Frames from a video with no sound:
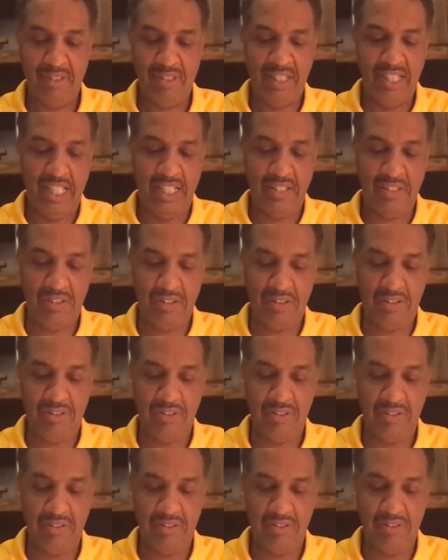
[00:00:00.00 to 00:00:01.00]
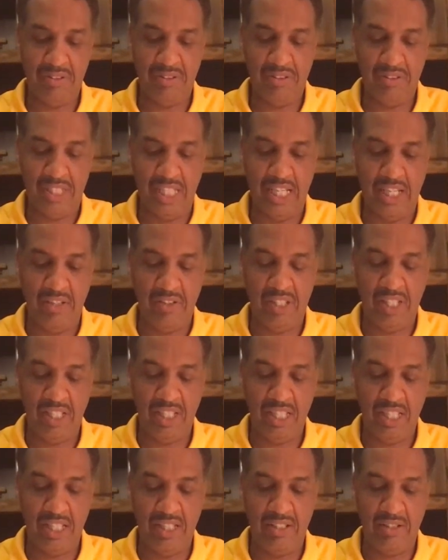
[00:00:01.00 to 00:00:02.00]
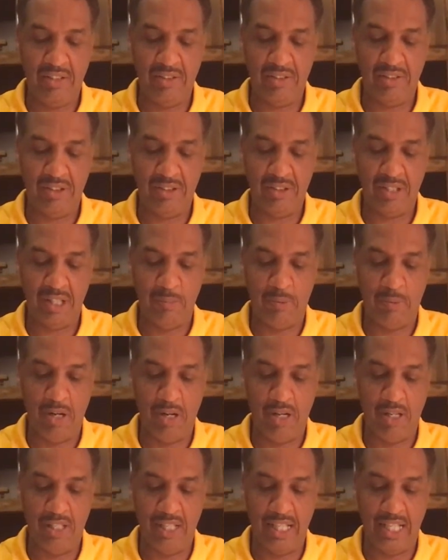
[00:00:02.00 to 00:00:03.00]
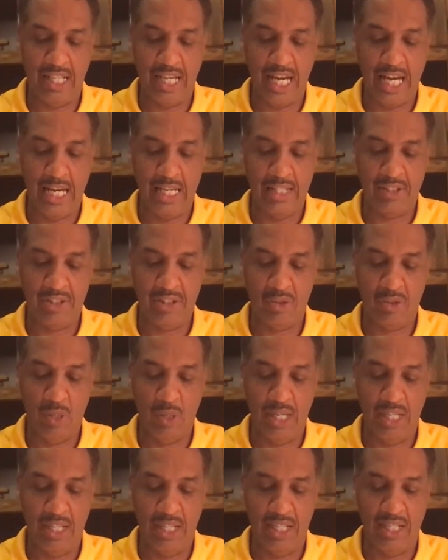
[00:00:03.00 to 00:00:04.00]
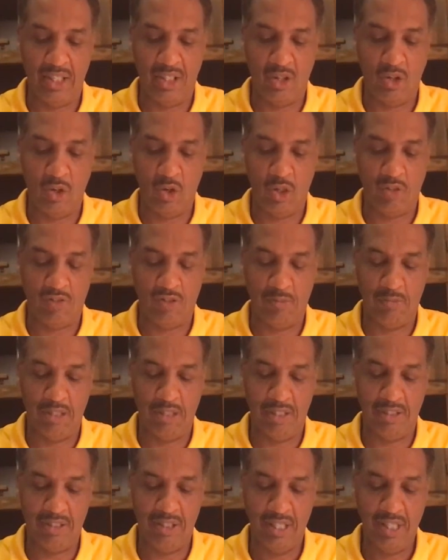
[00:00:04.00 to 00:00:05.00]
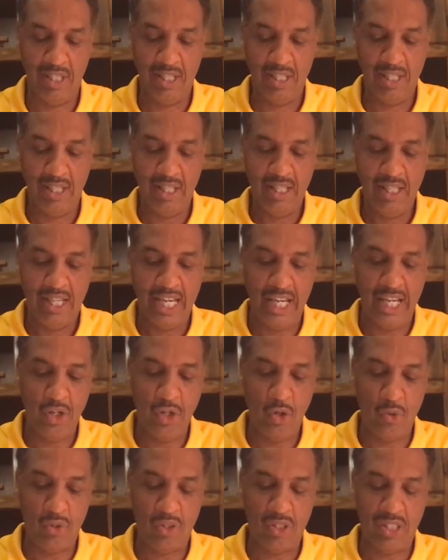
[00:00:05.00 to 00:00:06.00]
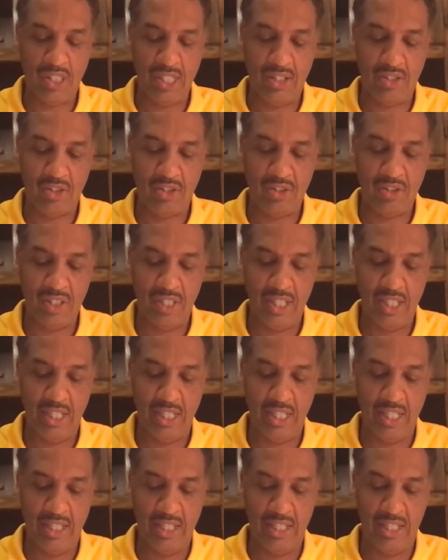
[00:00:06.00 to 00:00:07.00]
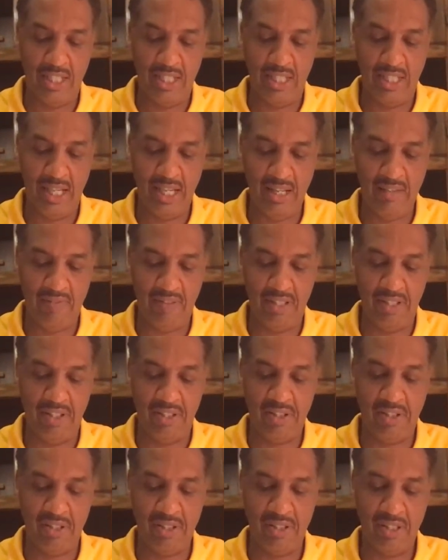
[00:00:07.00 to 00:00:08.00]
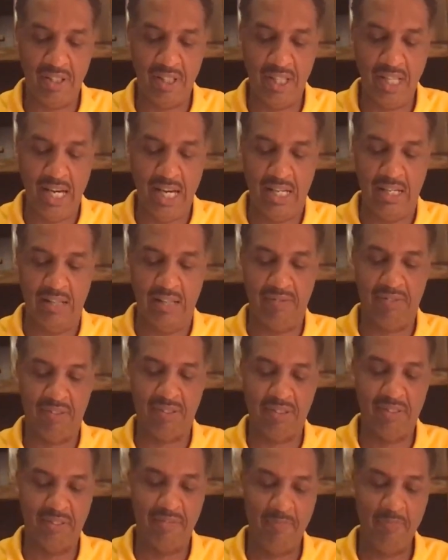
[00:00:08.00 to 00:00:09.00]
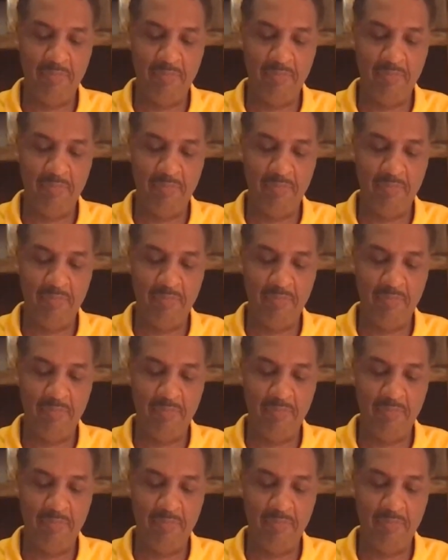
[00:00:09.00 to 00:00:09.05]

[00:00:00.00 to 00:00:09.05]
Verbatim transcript: let us tear their letters apart and cast away their cords from us. He who sits in the heavens laughs